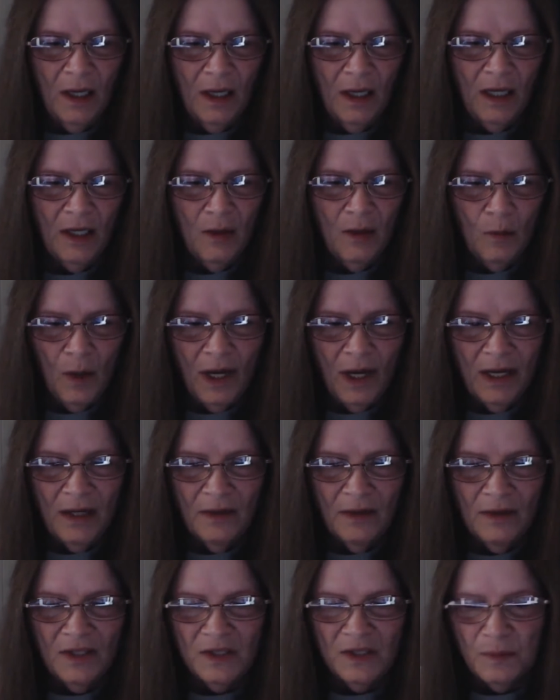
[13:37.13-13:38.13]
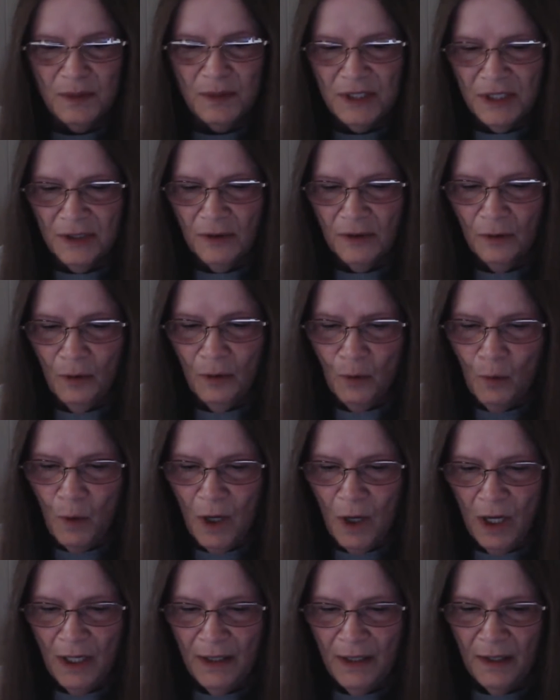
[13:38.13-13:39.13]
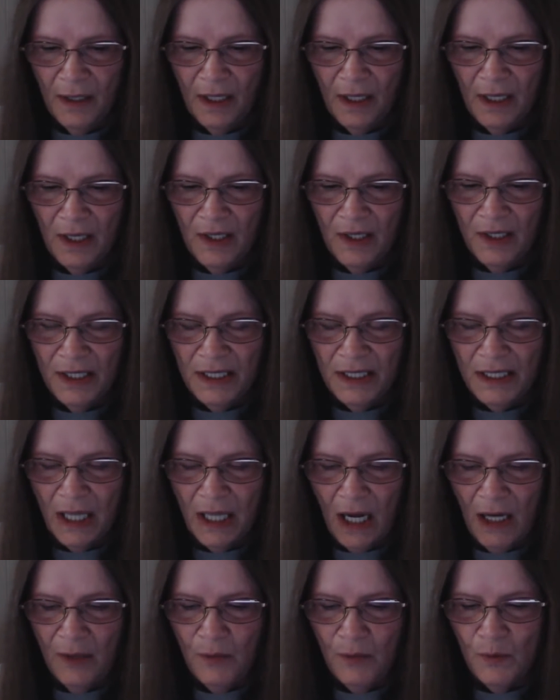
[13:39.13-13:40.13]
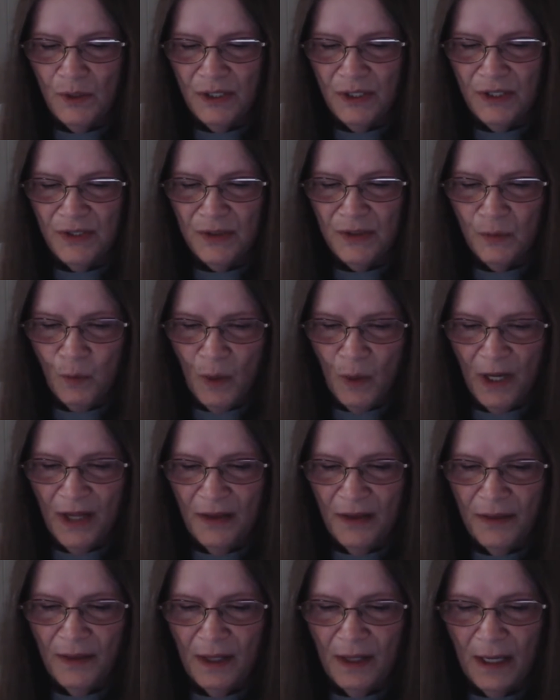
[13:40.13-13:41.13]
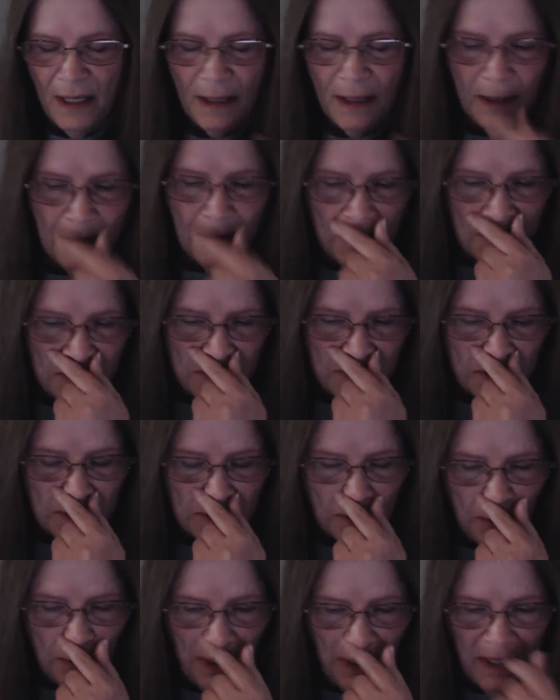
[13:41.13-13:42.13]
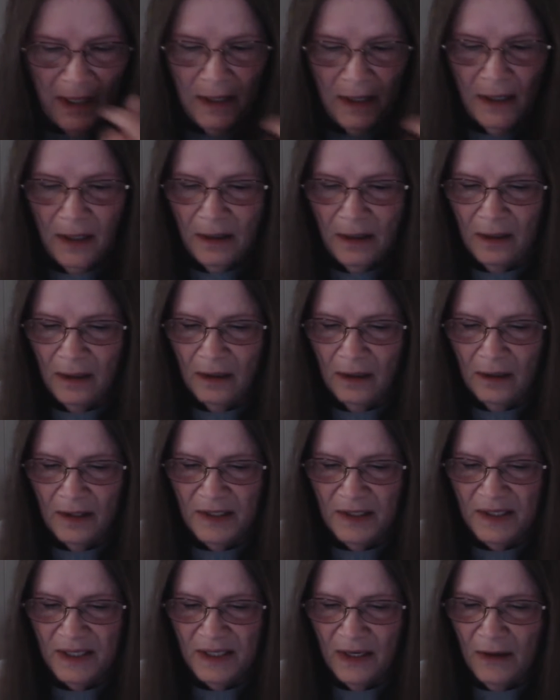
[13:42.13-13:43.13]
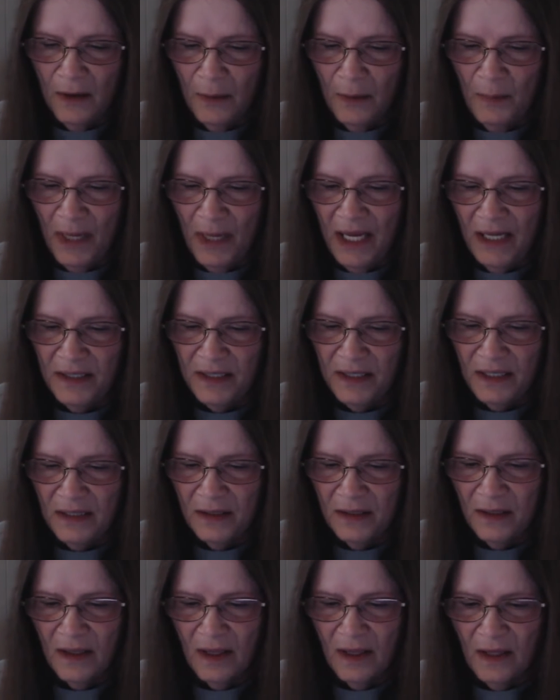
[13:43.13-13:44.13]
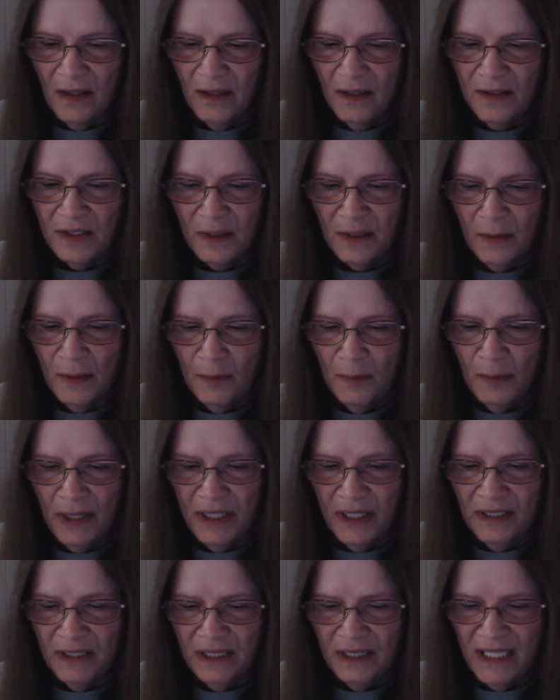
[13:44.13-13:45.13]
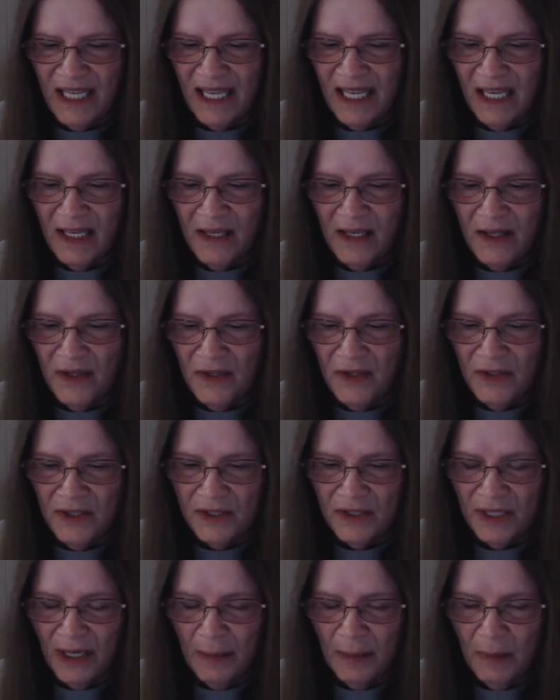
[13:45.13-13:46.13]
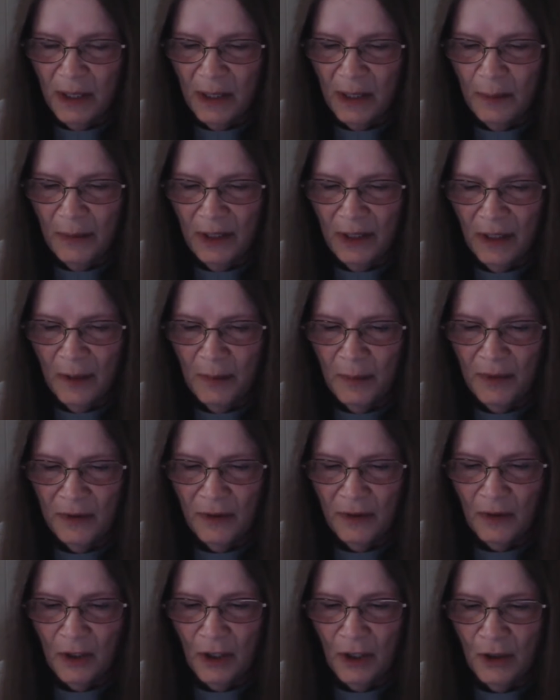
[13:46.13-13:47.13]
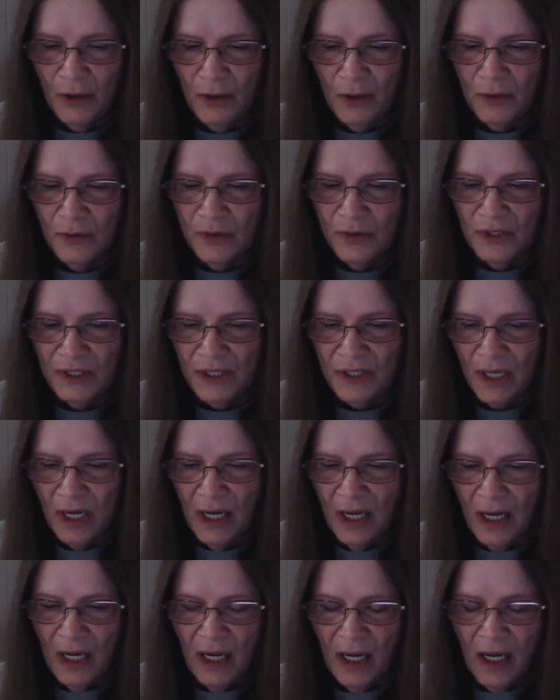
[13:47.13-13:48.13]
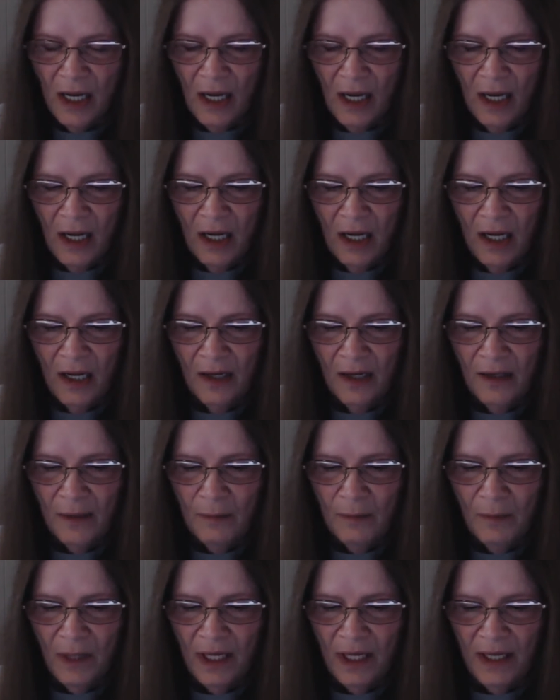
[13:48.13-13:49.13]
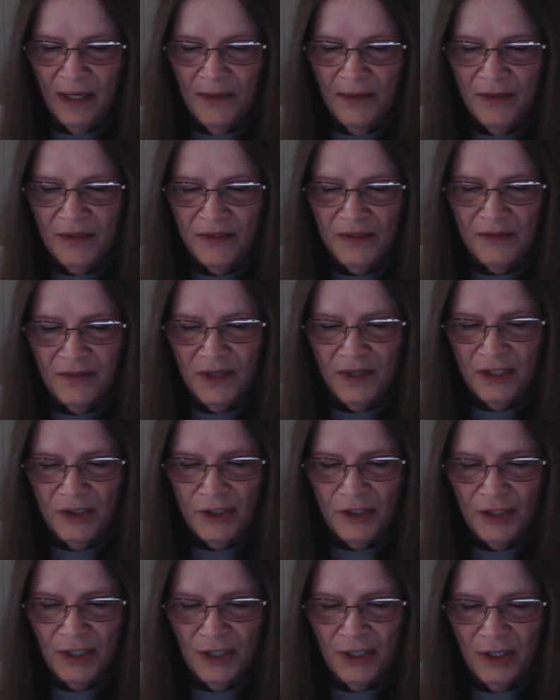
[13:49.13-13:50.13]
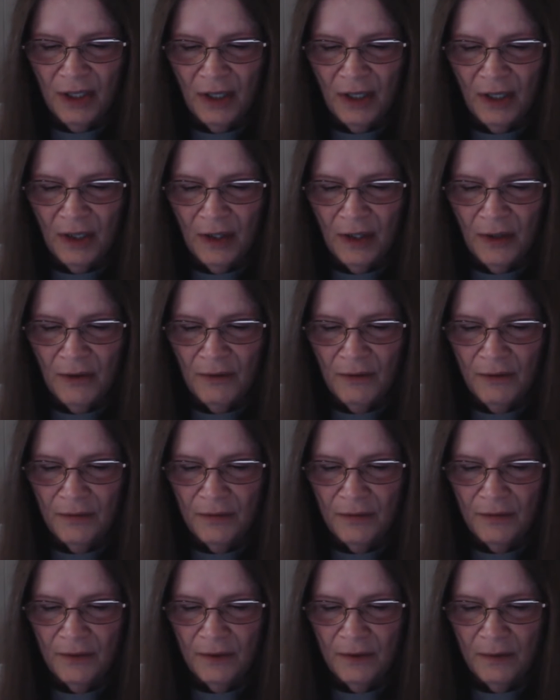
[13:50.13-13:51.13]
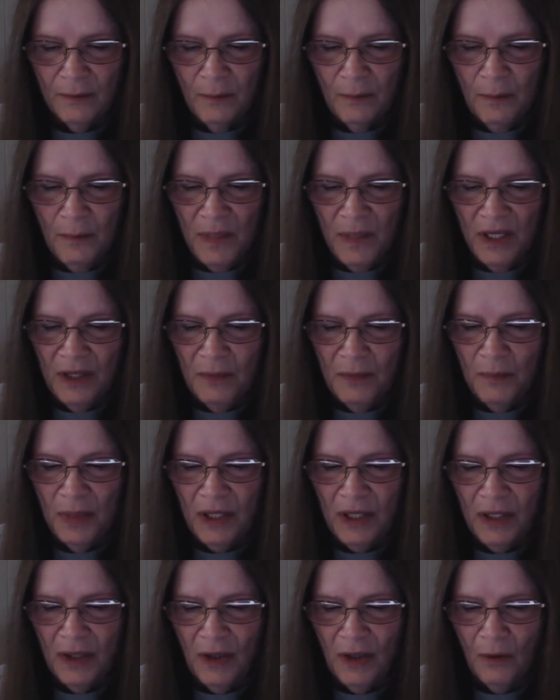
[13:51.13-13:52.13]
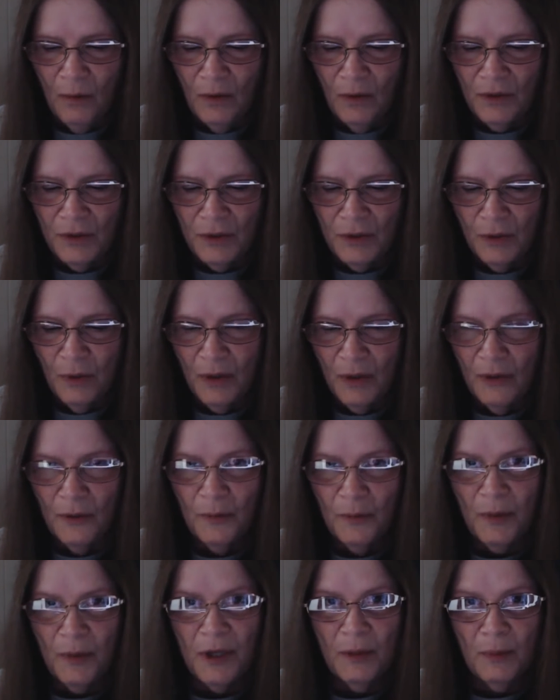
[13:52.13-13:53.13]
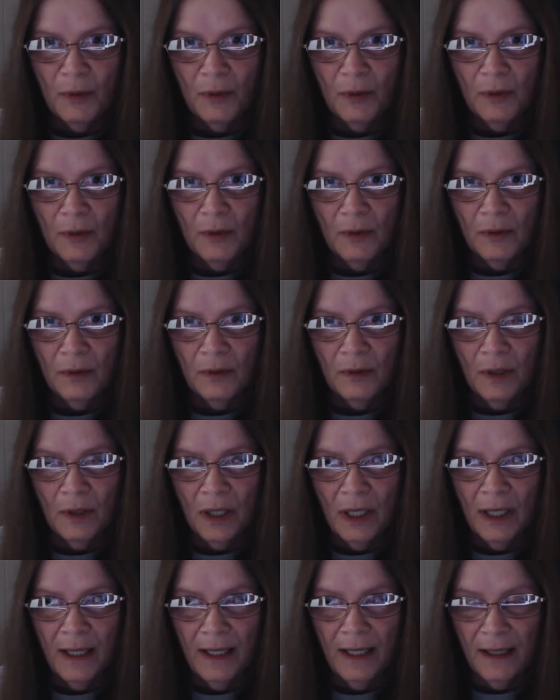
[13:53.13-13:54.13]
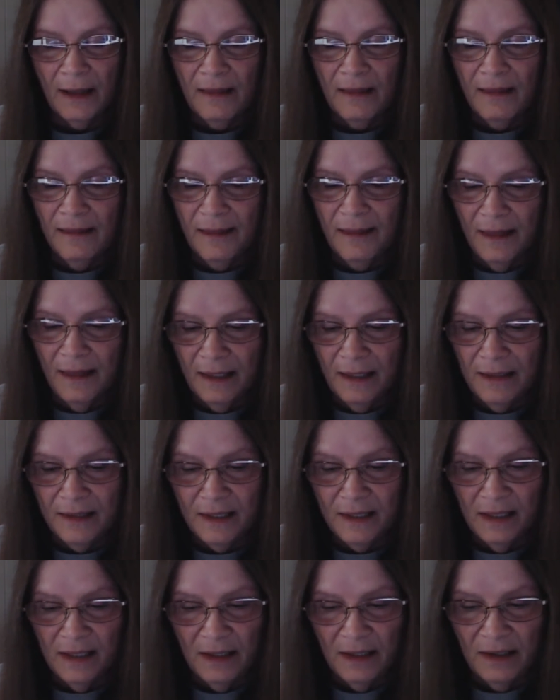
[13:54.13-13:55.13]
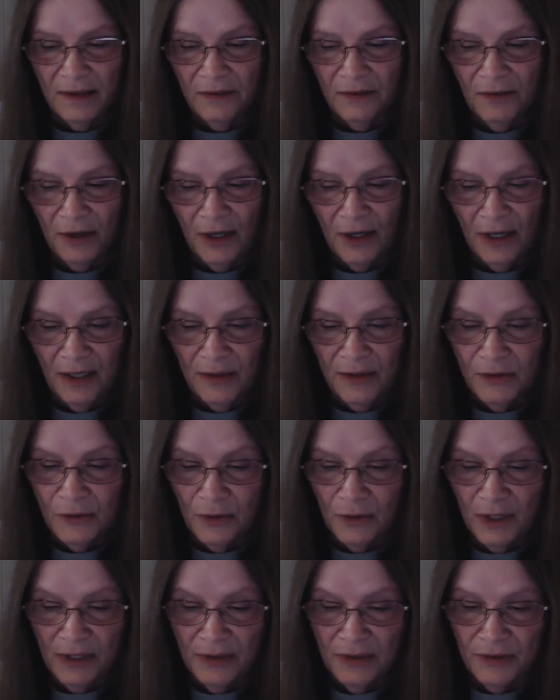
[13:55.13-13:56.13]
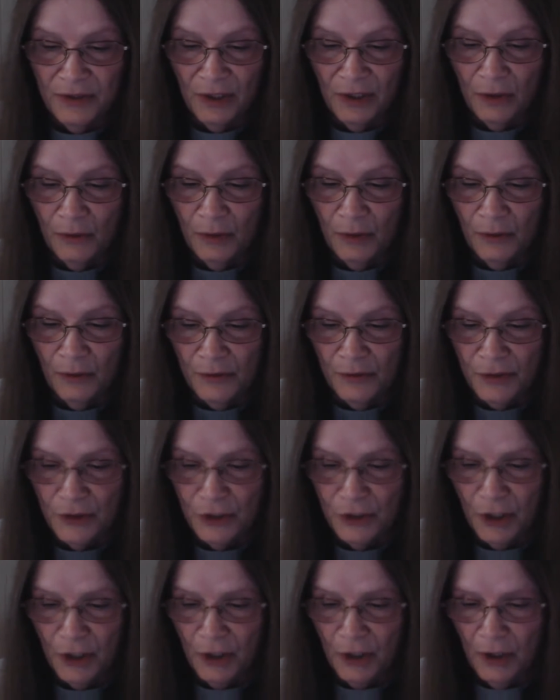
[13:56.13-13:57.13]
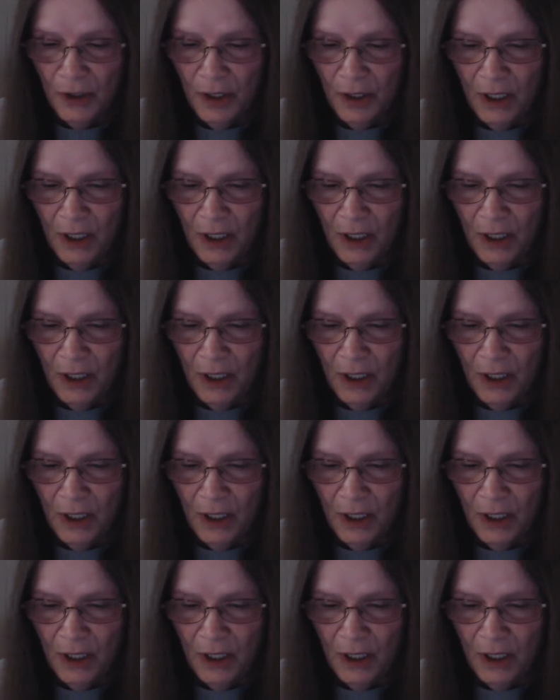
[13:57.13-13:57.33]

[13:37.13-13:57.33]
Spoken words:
Anyway, this particular one is I was with, and this is when Lacerabet and the Lacerabetan keys kept coming up in the codes. I had this vision of me being with 2 other people, and I think it's in a different country. Don't know for sure.